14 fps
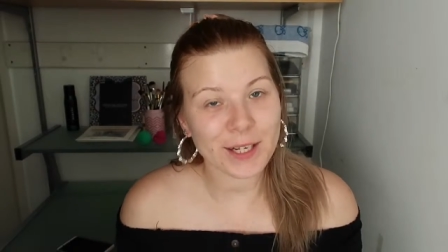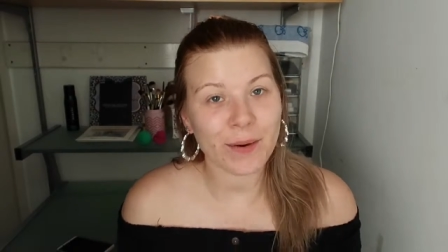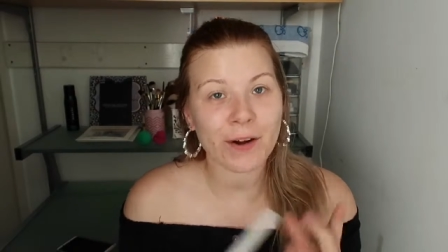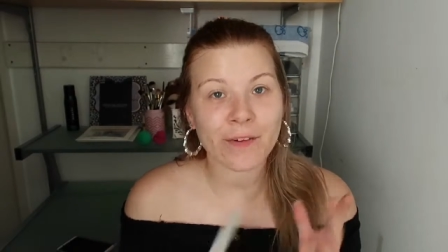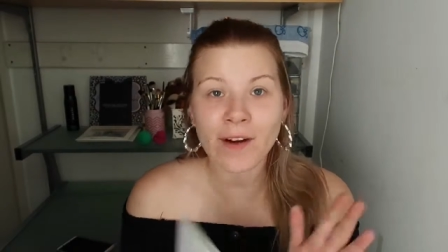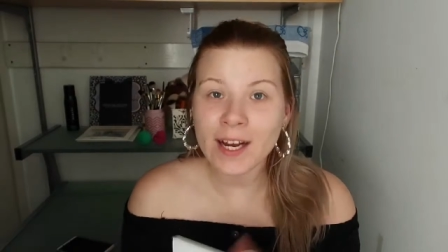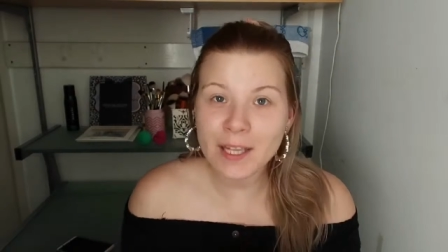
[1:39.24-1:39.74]
so
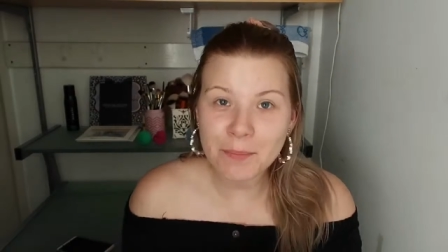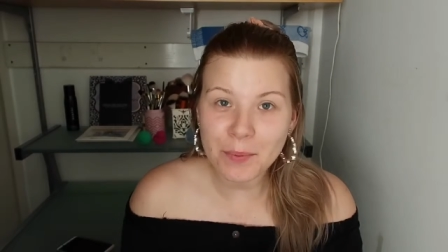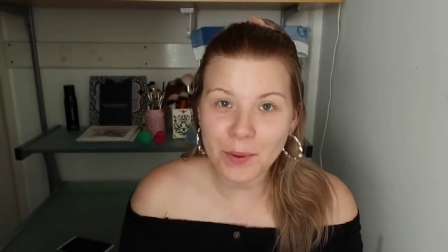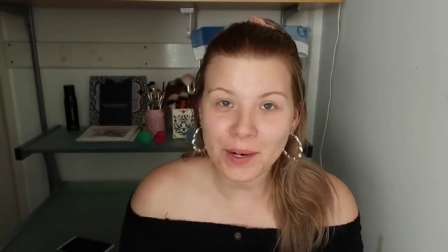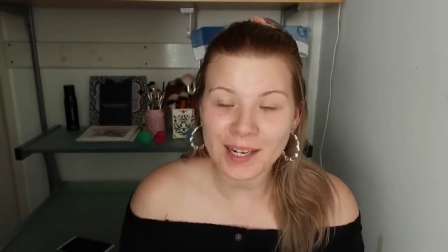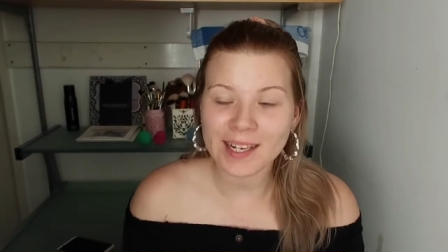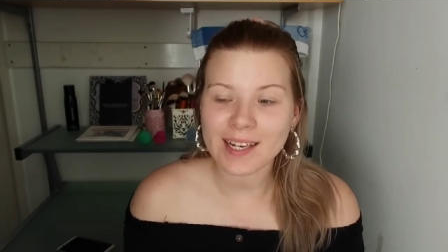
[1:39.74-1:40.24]
I finally
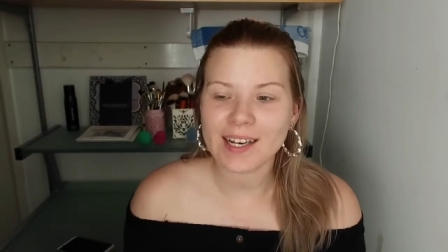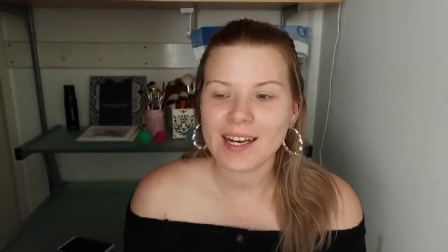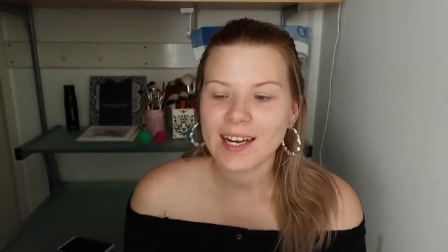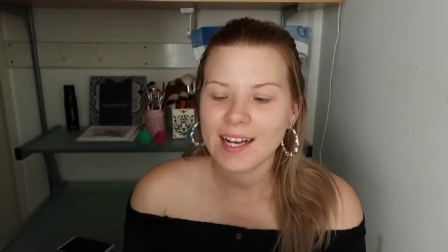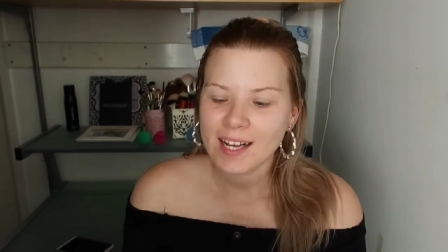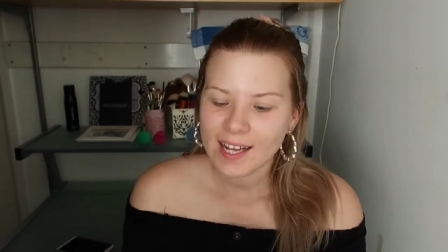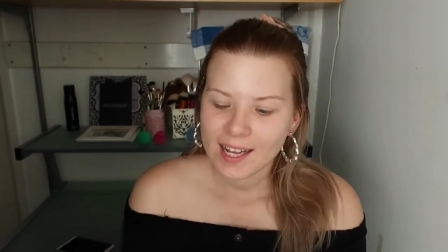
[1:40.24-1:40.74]
bought it
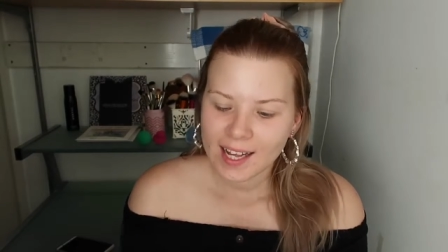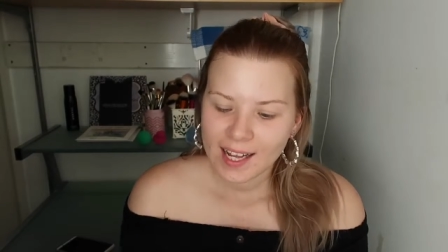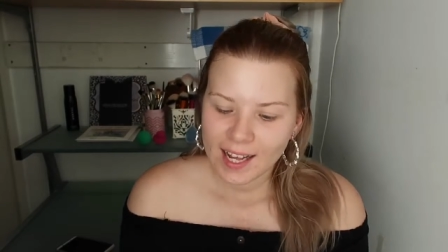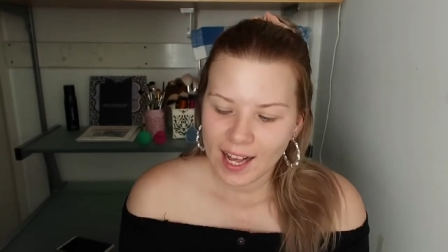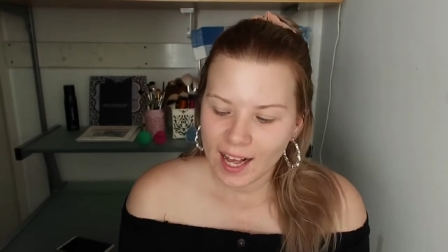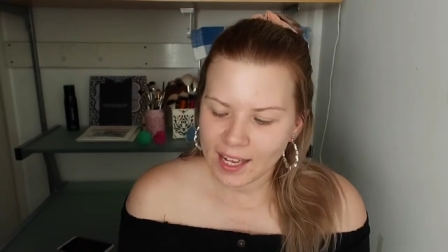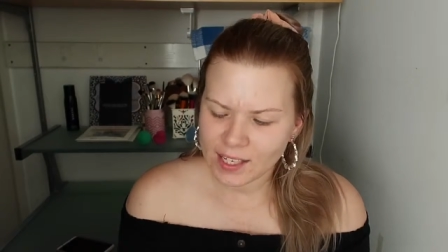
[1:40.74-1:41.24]

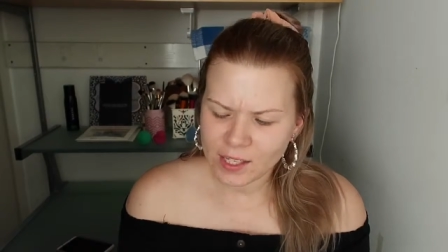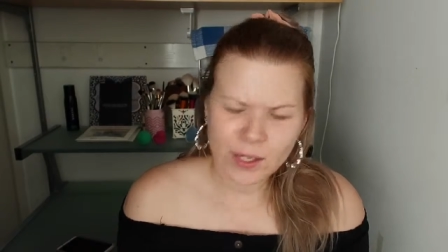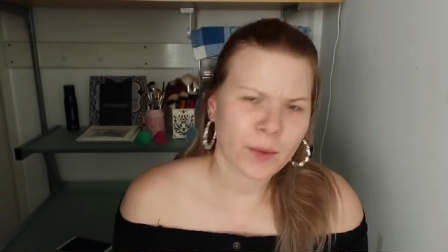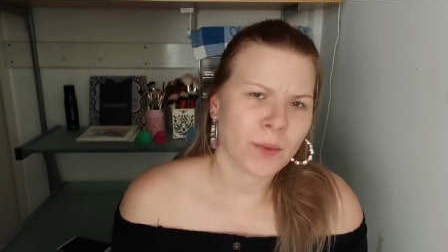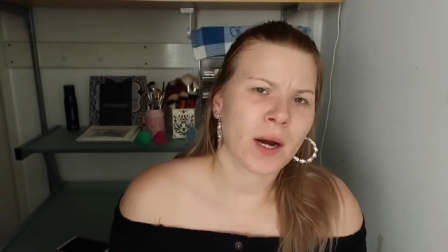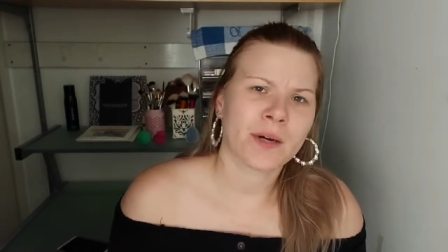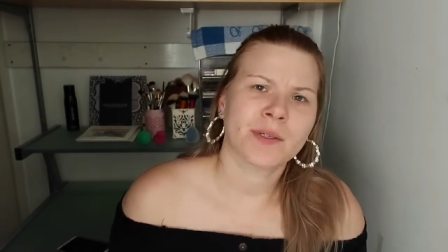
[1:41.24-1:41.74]
I don't
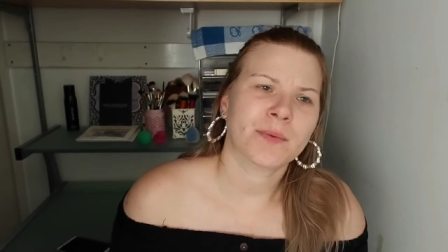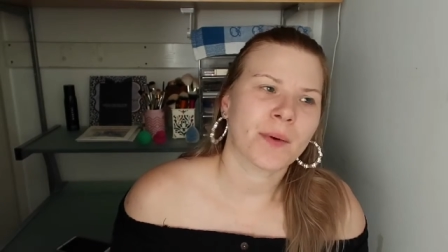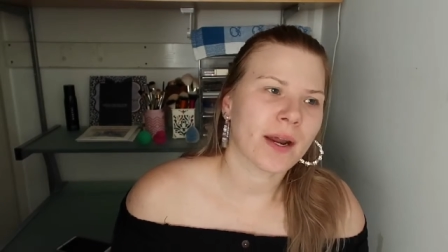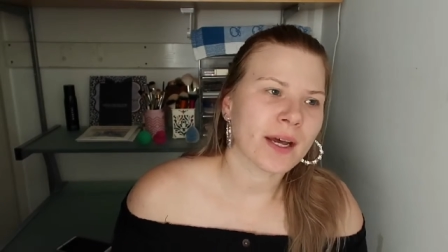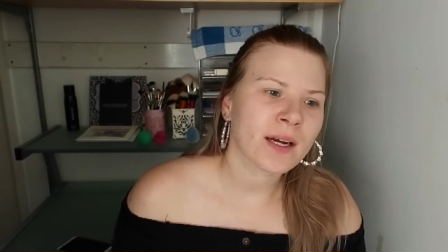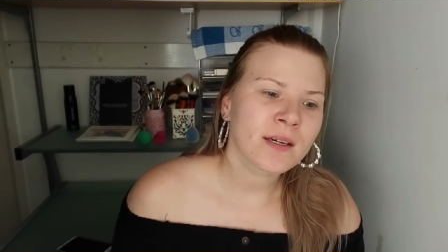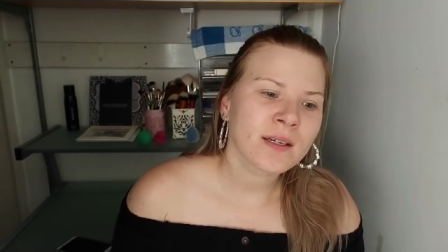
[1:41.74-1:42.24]
know why I was
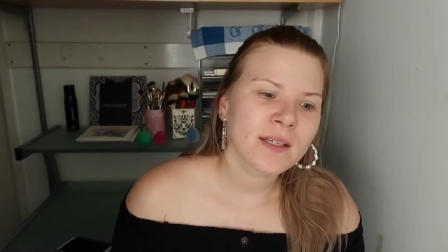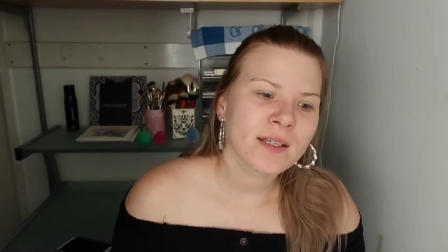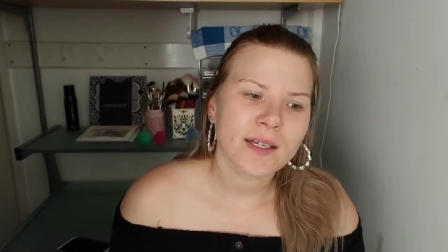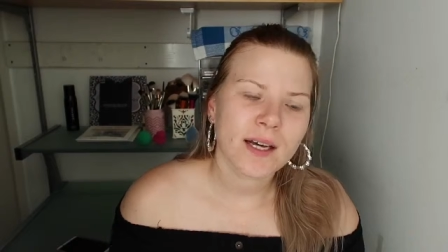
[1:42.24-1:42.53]
waiting.